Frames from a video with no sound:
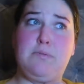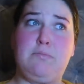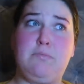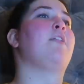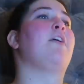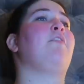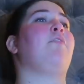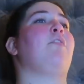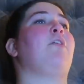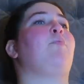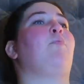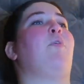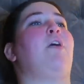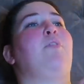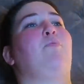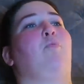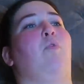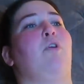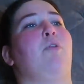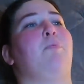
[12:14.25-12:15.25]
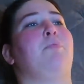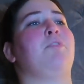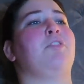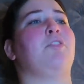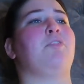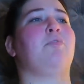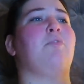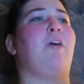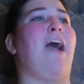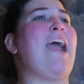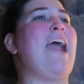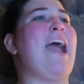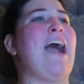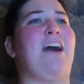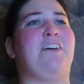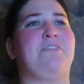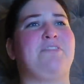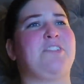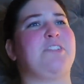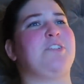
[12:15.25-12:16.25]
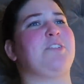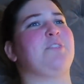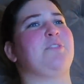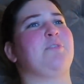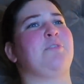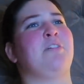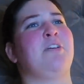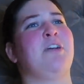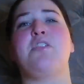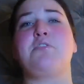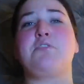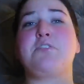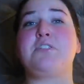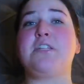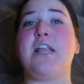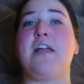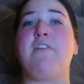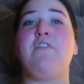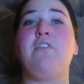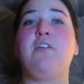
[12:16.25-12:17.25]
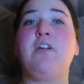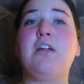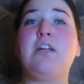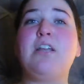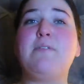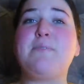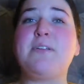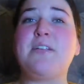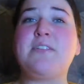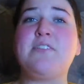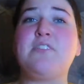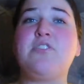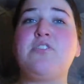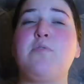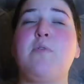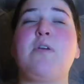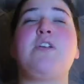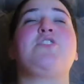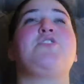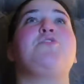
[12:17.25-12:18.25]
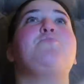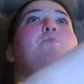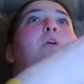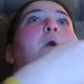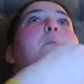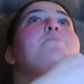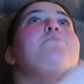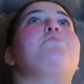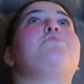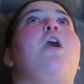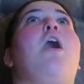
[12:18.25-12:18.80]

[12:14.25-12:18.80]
They red, white, and royal blue. I have to. There's never gonna be a situation where I'm